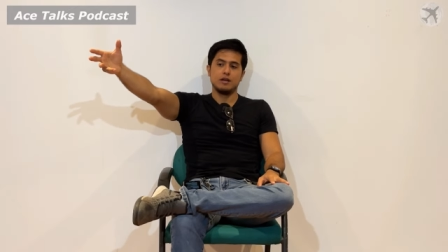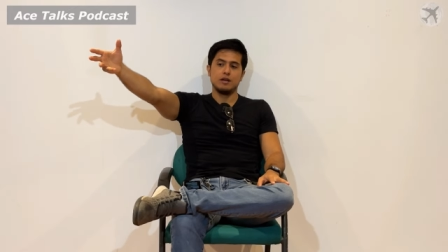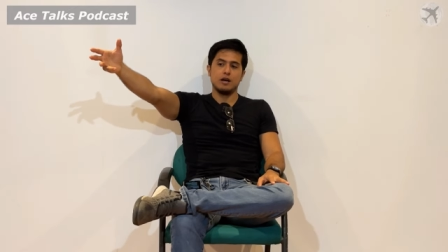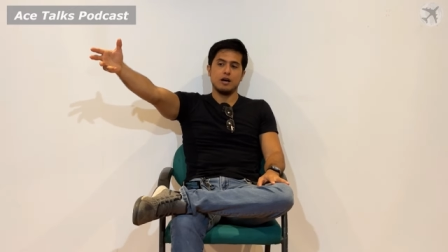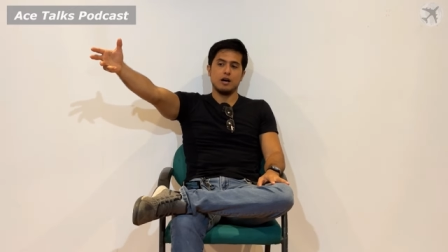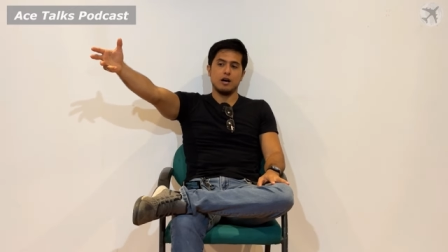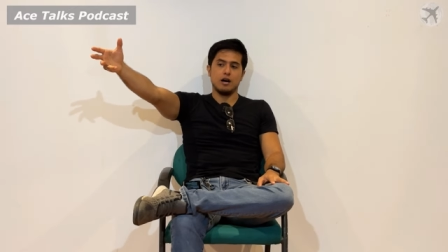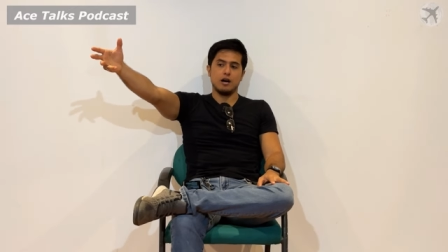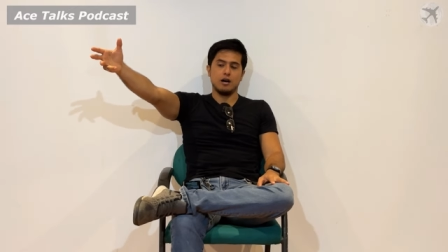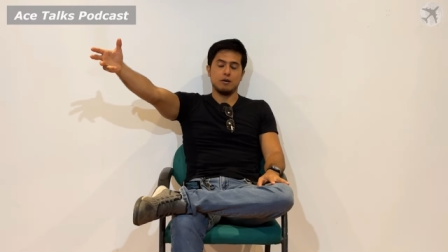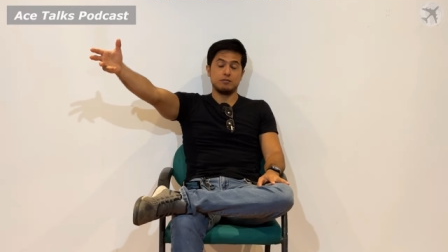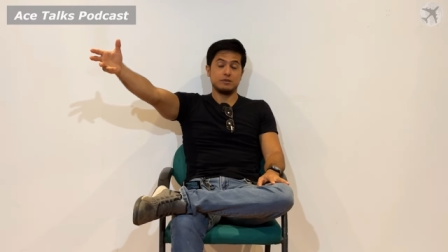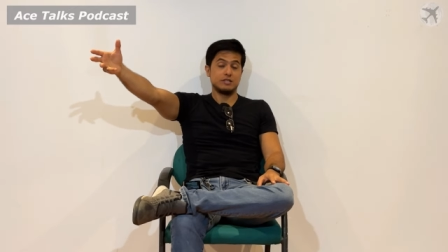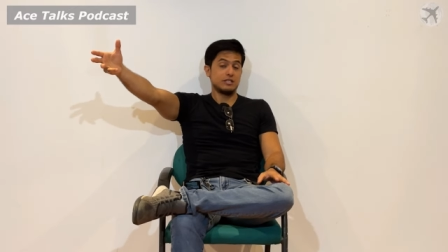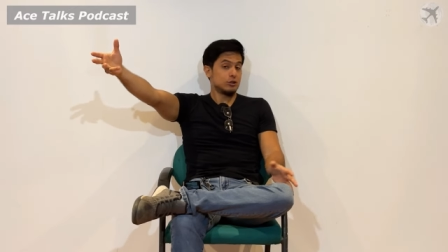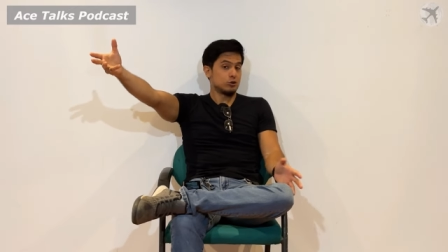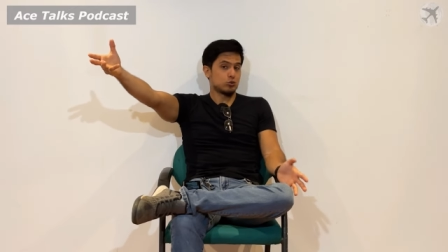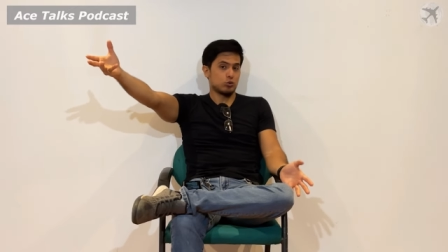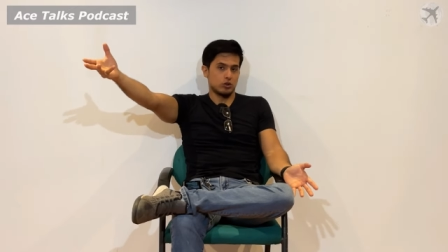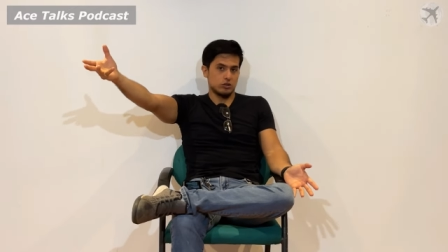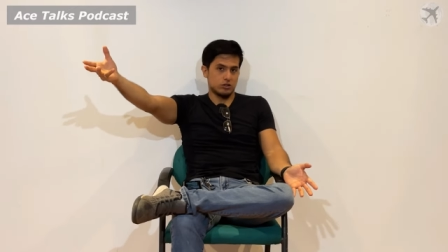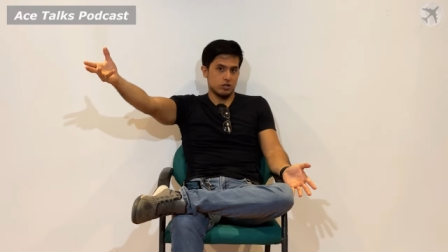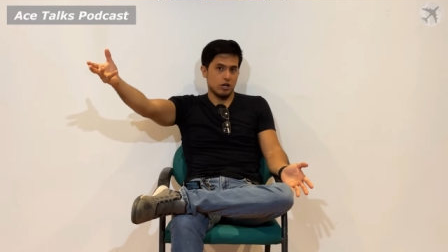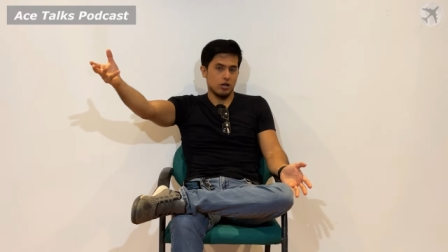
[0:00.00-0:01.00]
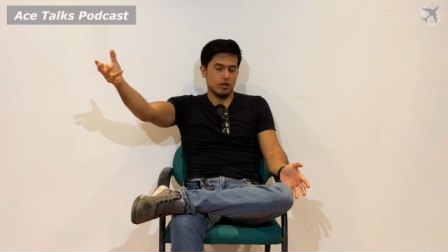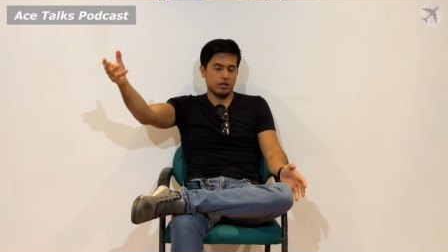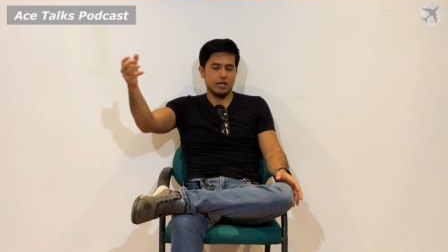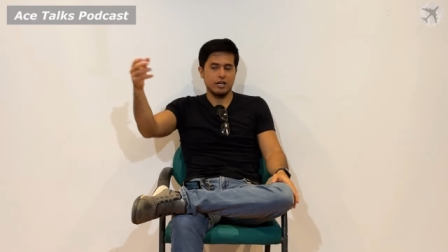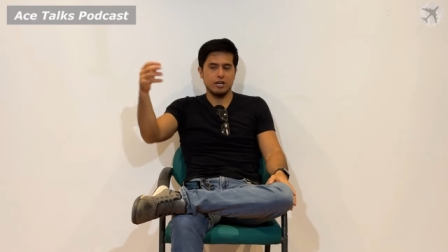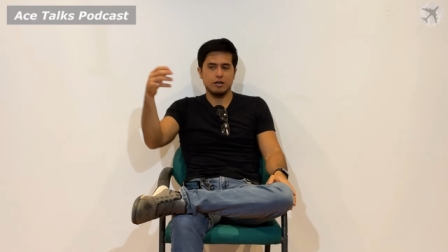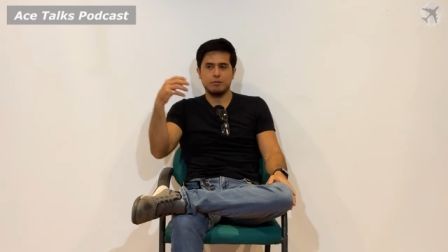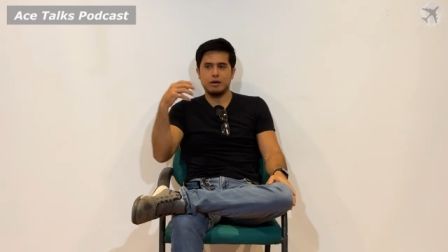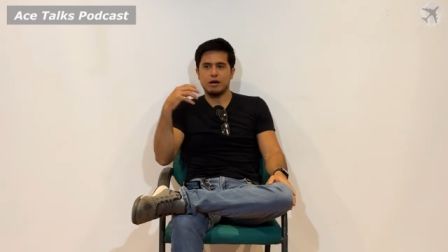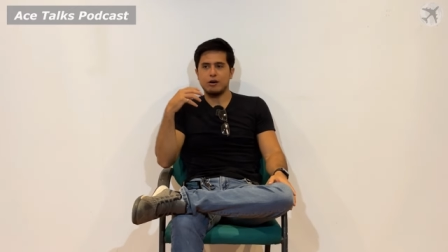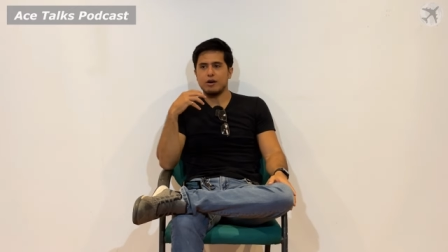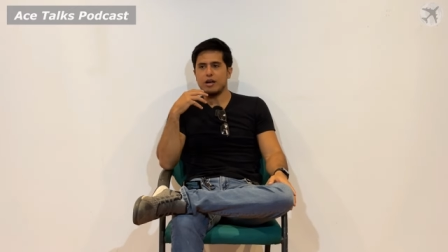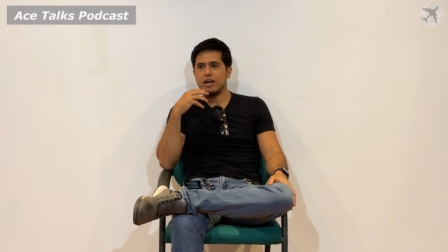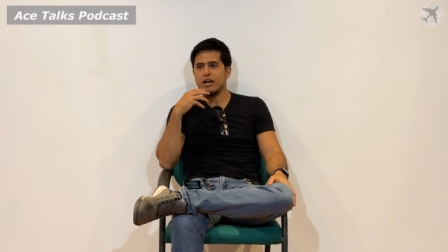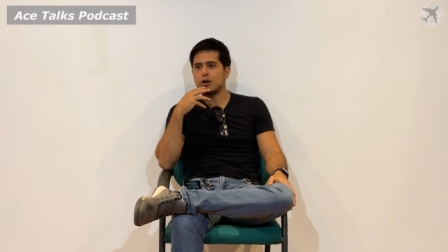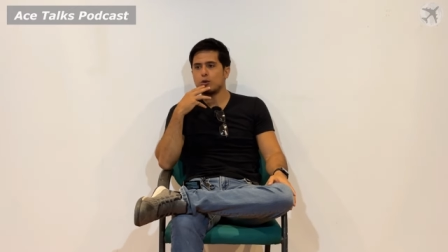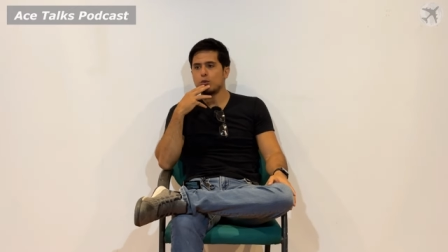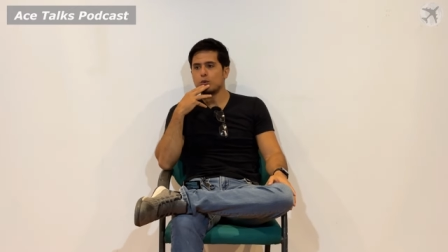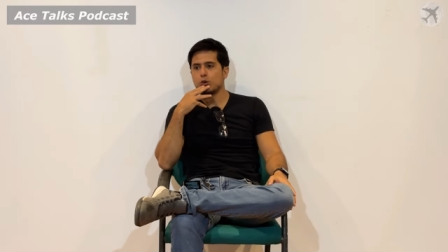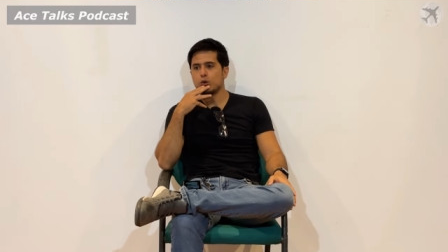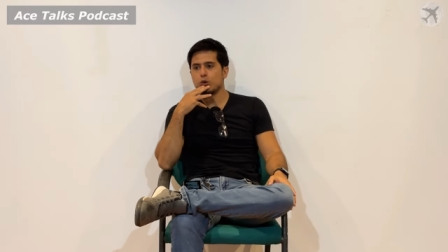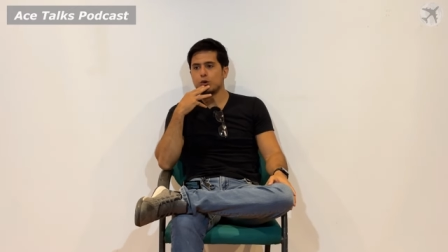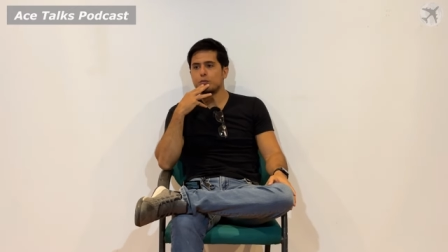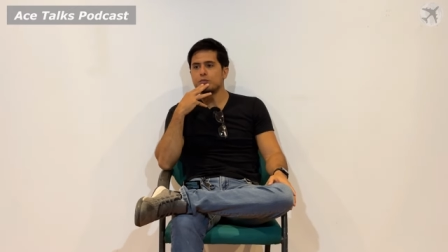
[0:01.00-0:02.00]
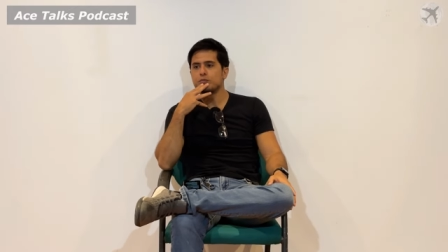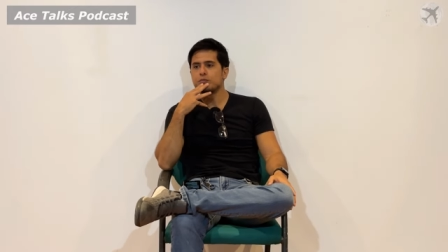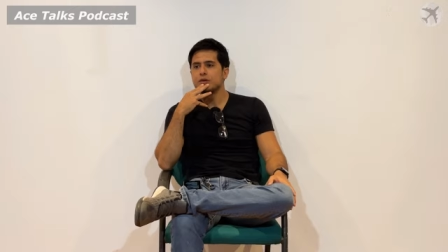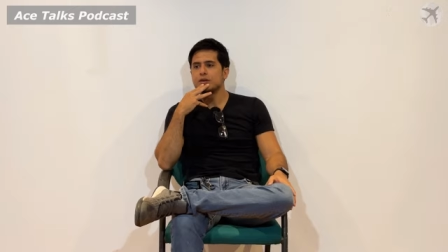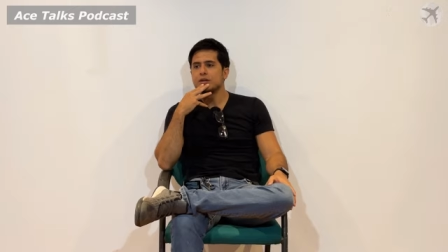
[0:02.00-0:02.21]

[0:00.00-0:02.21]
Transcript: um, since we're talking about Ecuador.